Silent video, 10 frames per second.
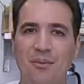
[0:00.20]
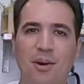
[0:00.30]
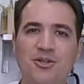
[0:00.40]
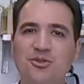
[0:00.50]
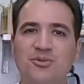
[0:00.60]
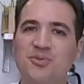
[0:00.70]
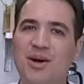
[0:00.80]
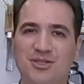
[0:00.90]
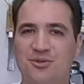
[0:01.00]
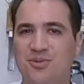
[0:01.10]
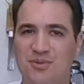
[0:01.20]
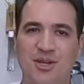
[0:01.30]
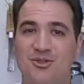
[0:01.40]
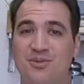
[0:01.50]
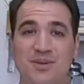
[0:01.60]
Mushrooms, mushrooms,
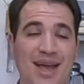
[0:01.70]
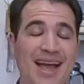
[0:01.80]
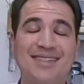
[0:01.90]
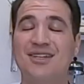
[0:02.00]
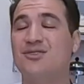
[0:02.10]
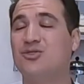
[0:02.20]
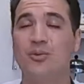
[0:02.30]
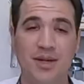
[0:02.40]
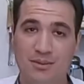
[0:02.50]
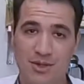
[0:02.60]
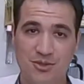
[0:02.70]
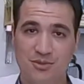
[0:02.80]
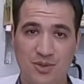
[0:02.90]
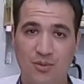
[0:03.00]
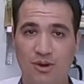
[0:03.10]
mushrooms. I mean, I sell so many
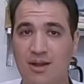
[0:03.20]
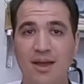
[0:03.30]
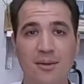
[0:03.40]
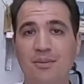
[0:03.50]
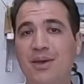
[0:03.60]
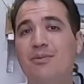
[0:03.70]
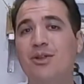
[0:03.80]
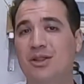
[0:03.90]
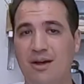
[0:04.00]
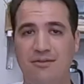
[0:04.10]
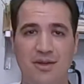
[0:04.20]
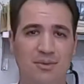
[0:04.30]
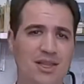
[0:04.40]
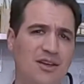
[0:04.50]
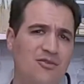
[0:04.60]
mushrooms at work. People love
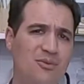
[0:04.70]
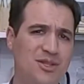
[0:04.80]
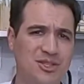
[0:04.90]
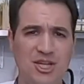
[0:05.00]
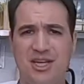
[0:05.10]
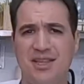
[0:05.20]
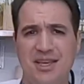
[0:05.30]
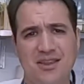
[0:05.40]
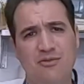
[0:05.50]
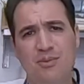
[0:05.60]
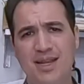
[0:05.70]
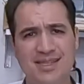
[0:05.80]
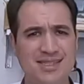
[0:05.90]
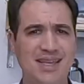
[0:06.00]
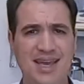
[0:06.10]
them. They love them in chicken. They love them on
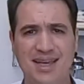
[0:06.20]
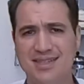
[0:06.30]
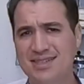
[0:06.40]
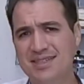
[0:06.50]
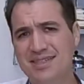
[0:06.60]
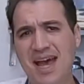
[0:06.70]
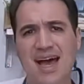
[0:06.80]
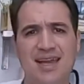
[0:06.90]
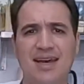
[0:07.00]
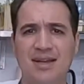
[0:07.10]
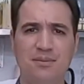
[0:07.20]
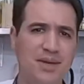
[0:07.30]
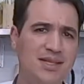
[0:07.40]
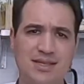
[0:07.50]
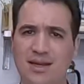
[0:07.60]
a steak, as a side, on a
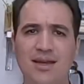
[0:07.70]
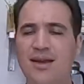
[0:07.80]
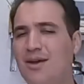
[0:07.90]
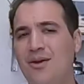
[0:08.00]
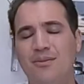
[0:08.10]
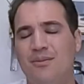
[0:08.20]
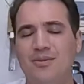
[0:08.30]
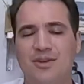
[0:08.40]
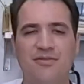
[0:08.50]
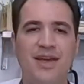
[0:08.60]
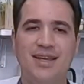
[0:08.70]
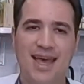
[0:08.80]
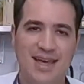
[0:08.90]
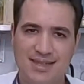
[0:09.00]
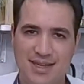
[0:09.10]
pizza. They're
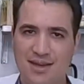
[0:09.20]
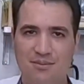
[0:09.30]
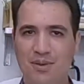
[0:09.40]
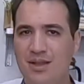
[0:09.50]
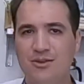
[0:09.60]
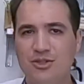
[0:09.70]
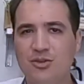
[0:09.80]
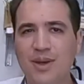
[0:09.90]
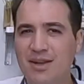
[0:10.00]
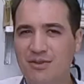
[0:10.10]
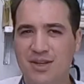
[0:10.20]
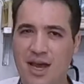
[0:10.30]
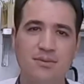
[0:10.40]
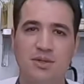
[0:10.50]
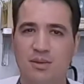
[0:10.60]
fantastic. And there's so many different
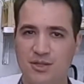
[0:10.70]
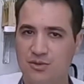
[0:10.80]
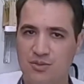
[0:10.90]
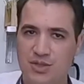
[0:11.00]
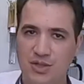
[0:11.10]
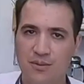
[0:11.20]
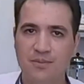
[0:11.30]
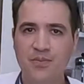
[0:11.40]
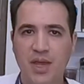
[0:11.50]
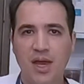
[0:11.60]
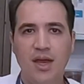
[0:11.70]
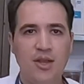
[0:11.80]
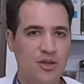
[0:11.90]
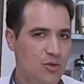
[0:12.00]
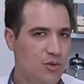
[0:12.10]
types of mushrooms too.
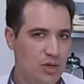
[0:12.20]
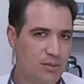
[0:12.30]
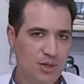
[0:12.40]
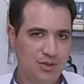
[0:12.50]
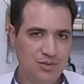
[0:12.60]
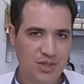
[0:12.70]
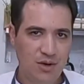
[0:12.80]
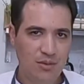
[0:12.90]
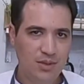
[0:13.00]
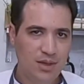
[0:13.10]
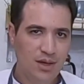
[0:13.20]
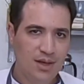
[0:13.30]
Do you cook mushrooms at home?